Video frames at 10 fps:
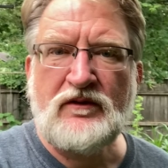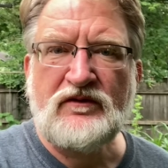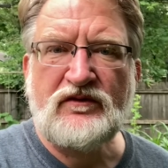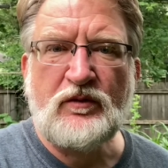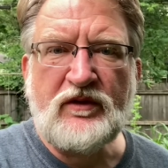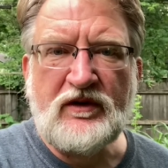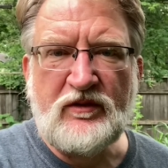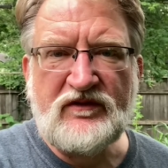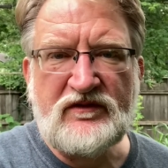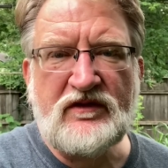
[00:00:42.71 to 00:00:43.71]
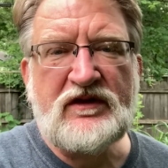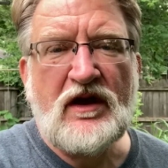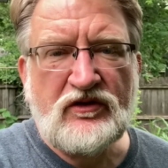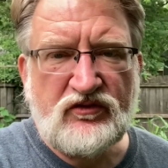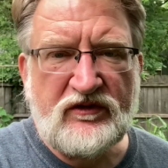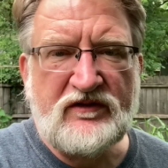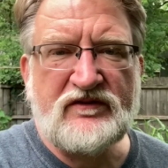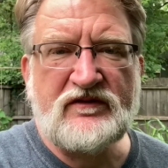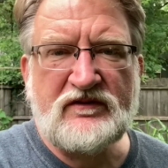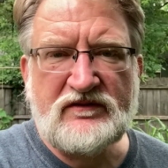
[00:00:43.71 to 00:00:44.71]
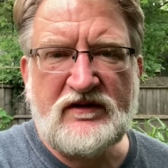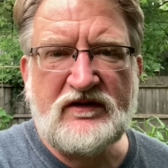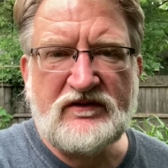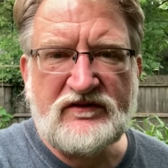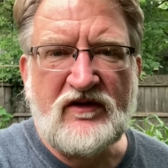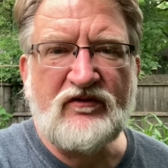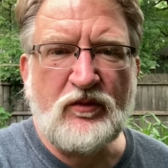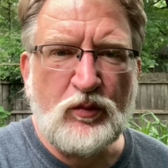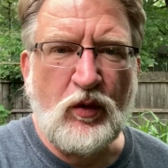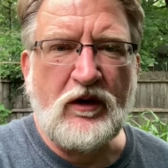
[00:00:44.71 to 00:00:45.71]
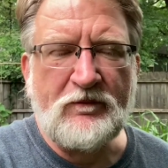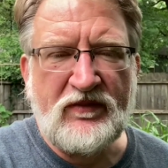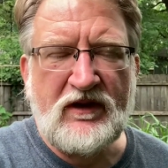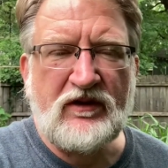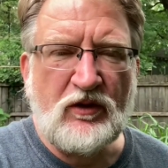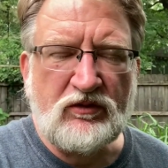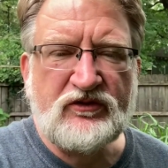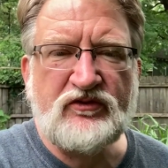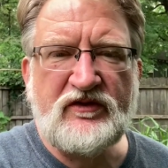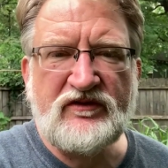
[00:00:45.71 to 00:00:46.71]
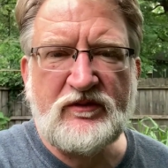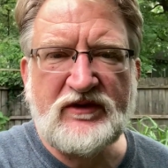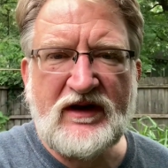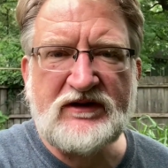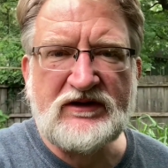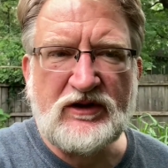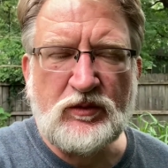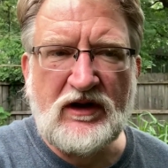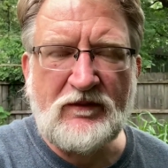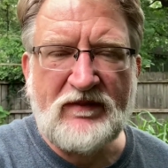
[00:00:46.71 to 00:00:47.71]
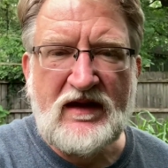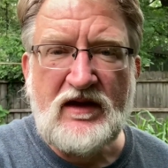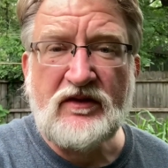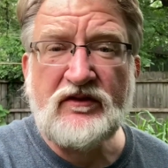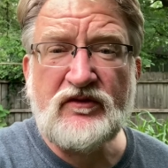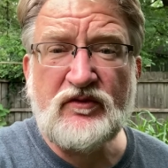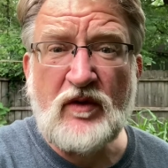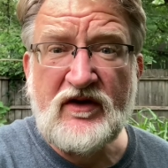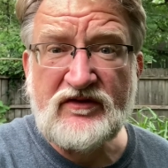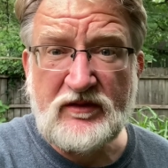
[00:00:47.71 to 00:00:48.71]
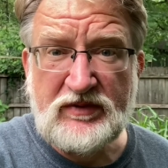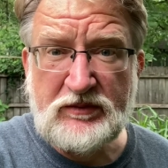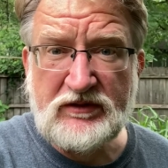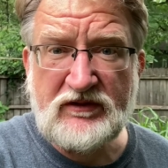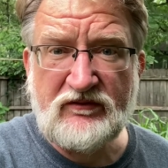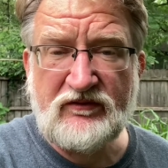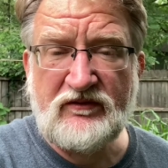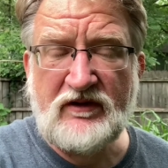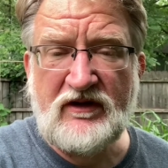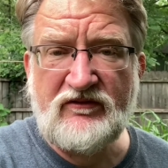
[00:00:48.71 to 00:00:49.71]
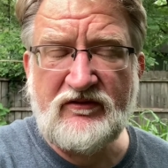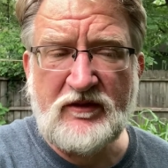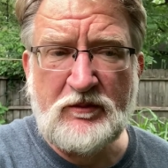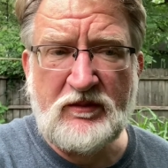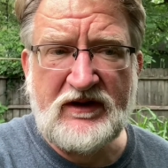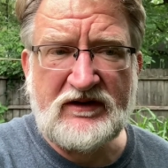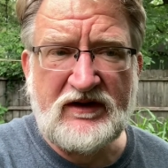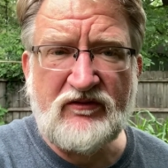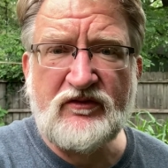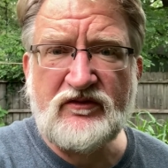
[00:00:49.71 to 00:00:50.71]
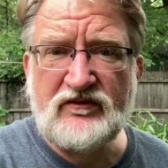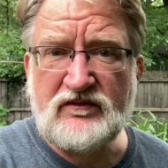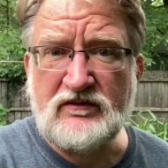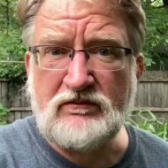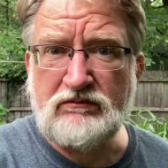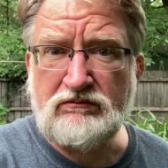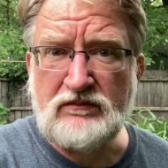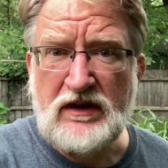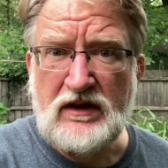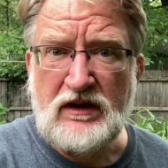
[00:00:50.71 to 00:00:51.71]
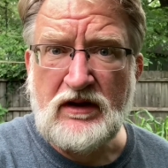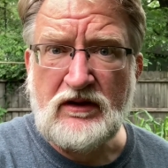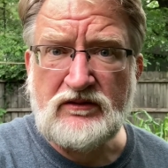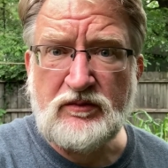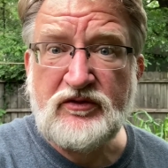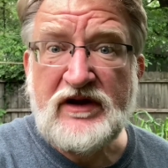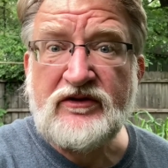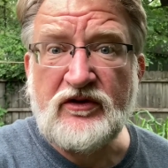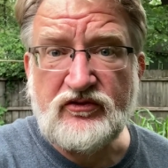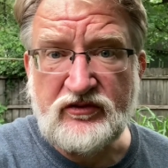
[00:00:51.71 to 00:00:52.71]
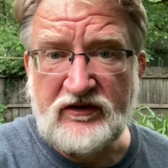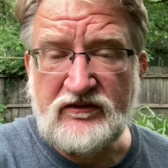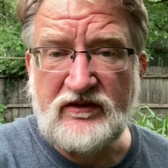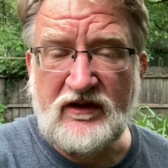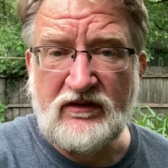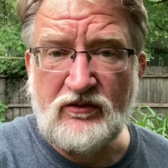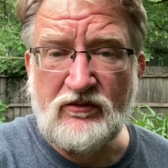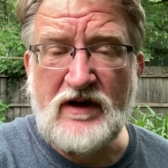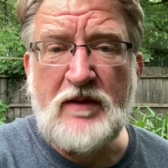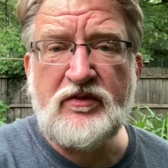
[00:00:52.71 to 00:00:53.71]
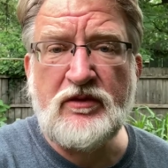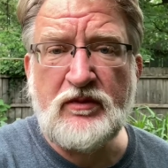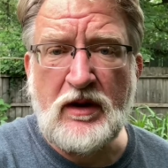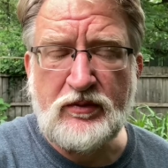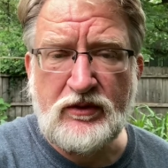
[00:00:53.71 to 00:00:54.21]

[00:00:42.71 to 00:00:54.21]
So we see the young trees tend to suffer more. The older trees seem to handle it well. This is why some people have made an effort to protect their trees. They wrap them up.